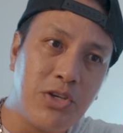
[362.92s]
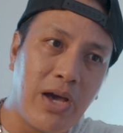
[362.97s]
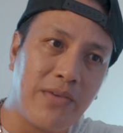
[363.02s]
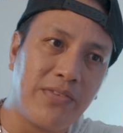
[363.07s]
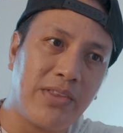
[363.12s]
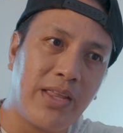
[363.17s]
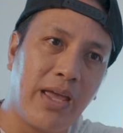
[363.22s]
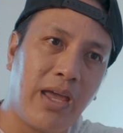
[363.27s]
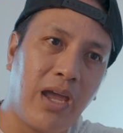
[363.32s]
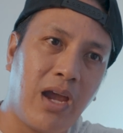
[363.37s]
you
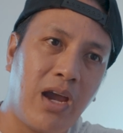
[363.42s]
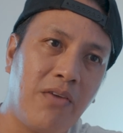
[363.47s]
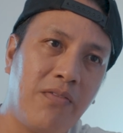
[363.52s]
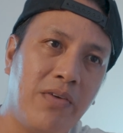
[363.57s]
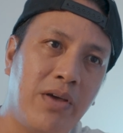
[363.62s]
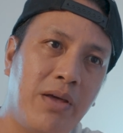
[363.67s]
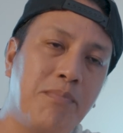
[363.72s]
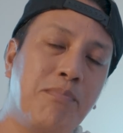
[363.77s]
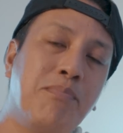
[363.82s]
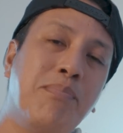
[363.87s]
have to take care of
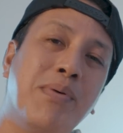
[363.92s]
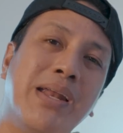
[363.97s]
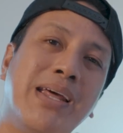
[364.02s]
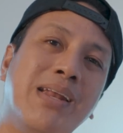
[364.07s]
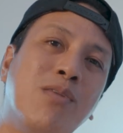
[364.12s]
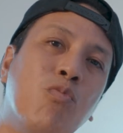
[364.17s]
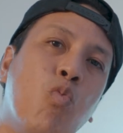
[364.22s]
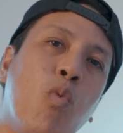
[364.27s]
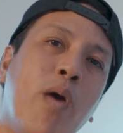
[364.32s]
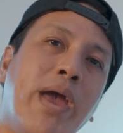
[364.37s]
it, but
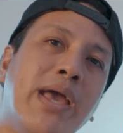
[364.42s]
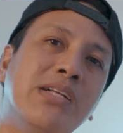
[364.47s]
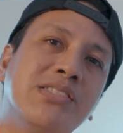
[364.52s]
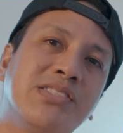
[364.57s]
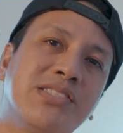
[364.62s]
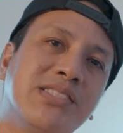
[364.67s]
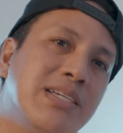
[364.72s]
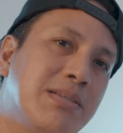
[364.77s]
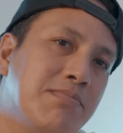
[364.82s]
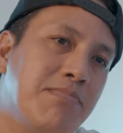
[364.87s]
it
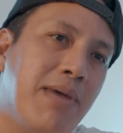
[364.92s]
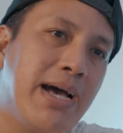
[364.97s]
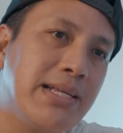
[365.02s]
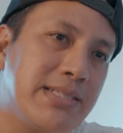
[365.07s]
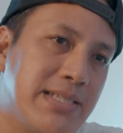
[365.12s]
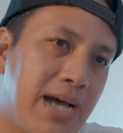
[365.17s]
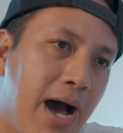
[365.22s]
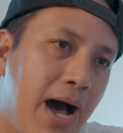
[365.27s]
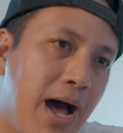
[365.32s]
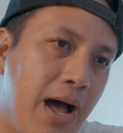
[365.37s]
wasted my
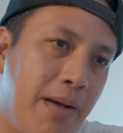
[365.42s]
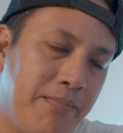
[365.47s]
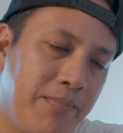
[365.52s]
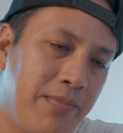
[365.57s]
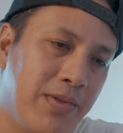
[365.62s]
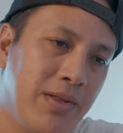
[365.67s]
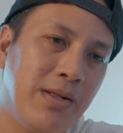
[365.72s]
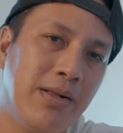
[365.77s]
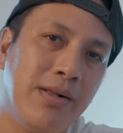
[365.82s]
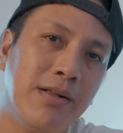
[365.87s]
time.
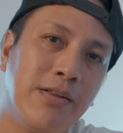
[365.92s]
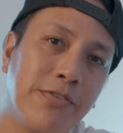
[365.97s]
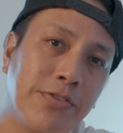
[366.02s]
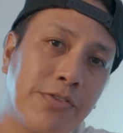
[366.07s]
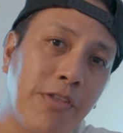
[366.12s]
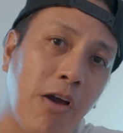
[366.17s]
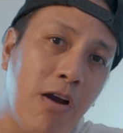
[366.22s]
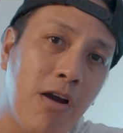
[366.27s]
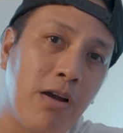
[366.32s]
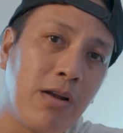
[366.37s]

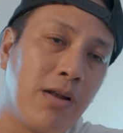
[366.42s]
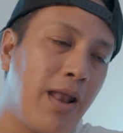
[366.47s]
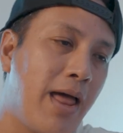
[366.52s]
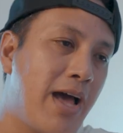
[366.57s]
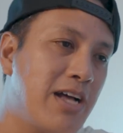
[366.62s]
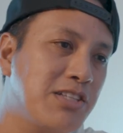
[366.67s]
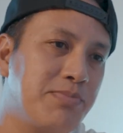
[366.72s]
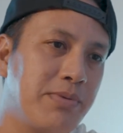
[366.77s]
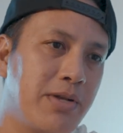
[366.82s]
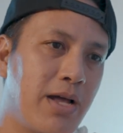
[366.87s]
Third,
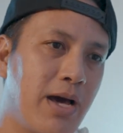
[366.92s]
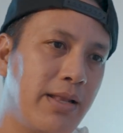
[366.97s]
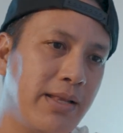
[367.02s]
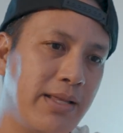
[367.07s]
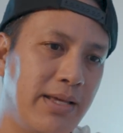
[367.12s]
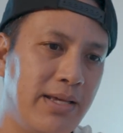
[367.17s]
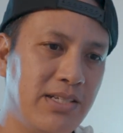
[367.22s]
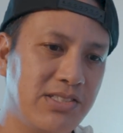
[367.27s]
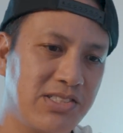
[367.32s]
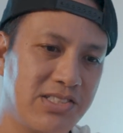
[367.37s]
last but not
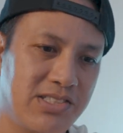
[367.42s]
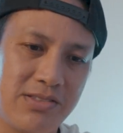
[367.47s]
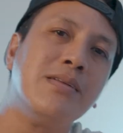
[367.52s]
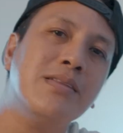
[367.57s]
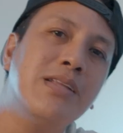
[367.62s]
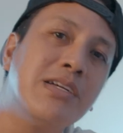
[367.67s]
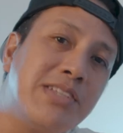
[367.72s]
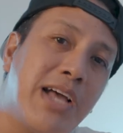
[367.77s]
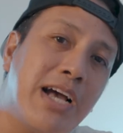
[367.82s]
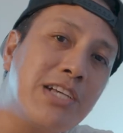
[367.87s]
least,
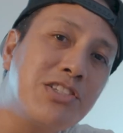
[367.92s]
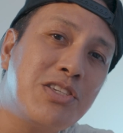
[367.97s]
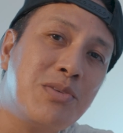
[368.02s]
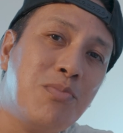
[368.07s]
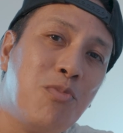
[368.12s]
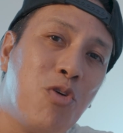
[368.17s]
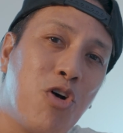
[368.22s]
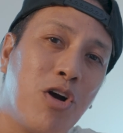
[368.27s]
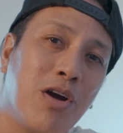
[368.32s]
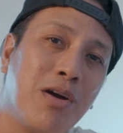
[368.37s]
there's actually
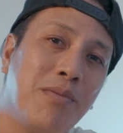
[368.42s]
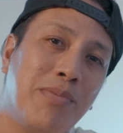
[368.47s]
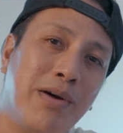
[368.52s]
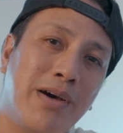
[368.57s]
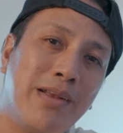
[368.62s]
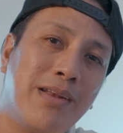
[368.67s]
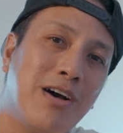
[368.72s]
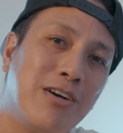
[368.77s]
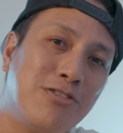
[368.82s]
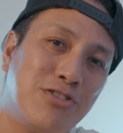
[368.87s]
more,
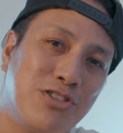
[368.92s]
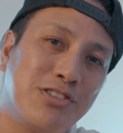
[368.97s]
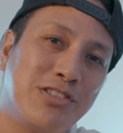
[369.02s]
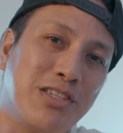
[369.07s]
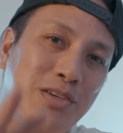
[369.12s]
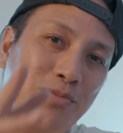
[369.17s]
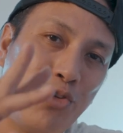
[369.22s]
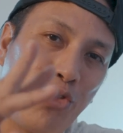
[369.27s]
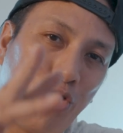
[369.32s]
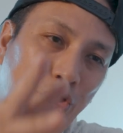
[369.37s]
but I'll just
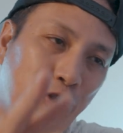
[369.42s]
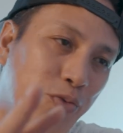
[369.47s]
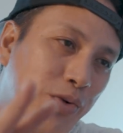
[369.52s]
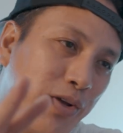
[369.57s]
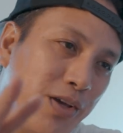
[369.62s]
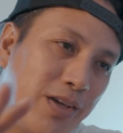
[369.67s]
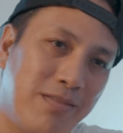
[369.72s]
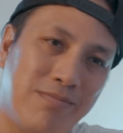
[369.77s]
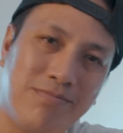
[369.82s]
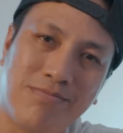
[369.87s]
give you
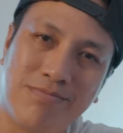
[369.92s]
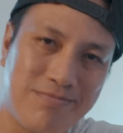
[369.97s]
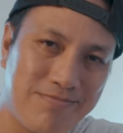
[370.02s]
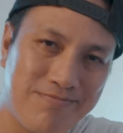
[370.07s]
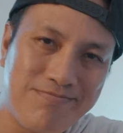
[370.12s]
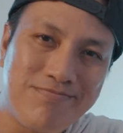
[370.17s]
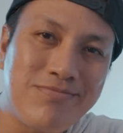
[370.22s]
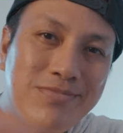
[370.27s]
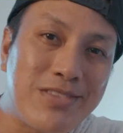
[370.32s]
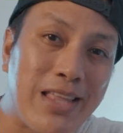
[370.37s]
3
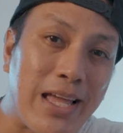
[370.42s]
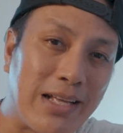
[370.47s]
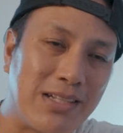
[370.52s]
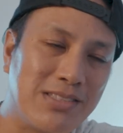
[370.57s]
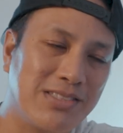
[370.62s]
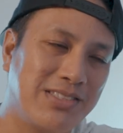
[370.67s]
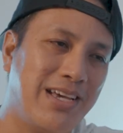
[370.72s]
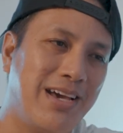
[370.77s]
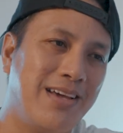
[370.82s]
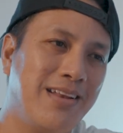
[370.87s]

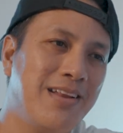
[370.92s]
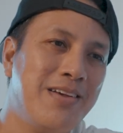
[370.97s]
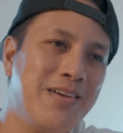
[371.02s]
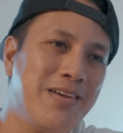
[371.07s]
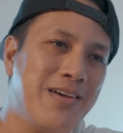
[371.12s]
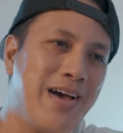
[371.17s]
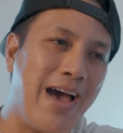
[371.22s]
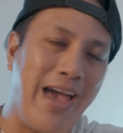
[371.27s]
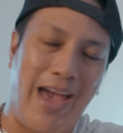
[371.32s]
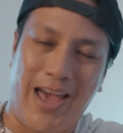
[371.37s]
things that
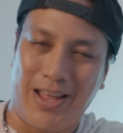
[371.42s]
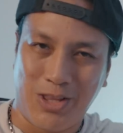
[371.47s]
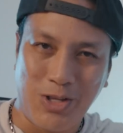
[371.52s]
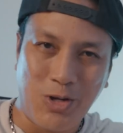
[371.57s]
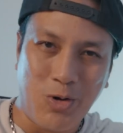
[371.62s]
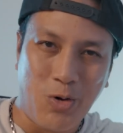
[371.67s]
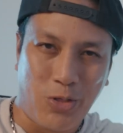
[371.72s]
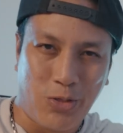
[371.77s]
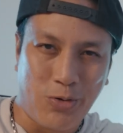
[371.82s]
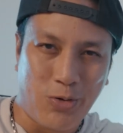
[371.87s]
I have to
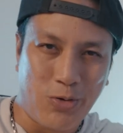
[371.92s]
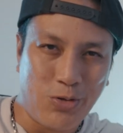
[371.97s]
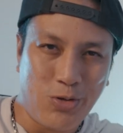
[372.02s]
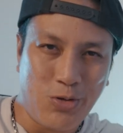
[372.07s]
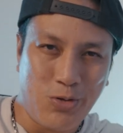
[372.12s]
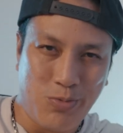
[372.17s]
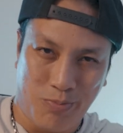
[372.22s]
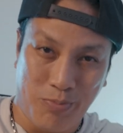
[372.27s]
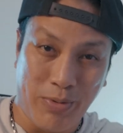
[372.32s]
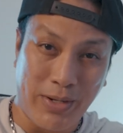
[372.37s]
go through
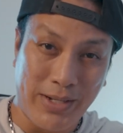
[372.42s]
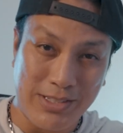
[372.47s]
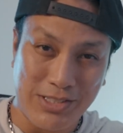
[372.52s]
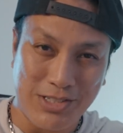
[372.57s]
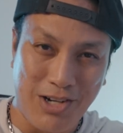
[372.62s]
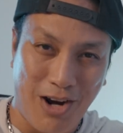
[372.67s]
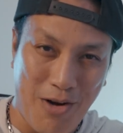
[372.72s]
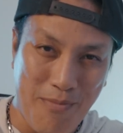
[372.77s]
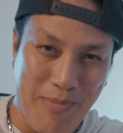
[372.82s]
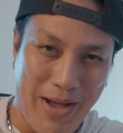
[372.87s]
to bring this
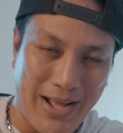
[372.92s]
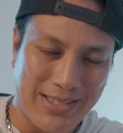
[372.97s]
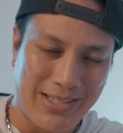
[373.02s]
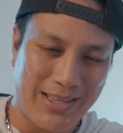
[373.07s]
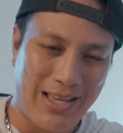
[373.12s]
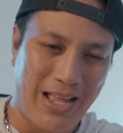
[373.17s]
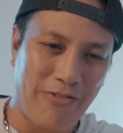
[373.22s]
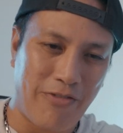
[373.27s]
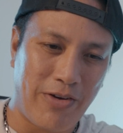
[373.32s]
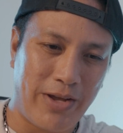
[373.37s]
car back to
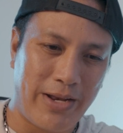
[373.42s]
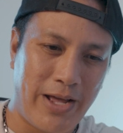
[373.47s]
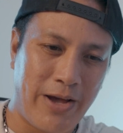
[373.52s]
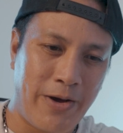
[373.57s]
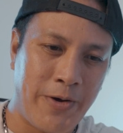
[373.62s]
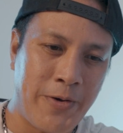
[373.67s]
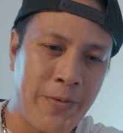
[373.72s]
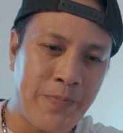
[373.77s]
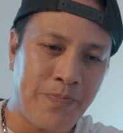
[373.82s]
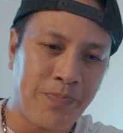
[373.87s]
life right
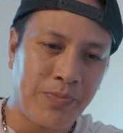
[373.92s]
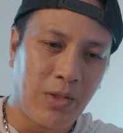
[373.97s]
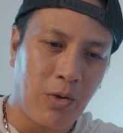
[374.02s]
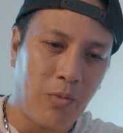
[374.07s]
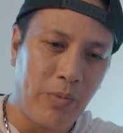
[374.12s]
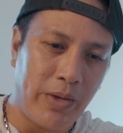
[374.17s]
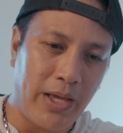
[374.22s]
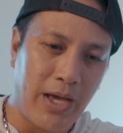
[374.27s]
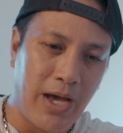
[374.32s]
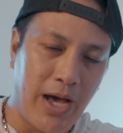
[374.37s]
now.
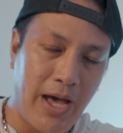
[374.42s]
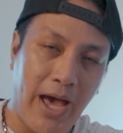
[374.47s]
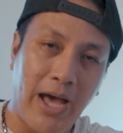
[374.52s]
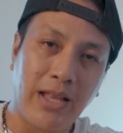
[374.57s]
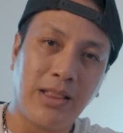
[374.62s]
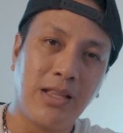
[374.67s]
We had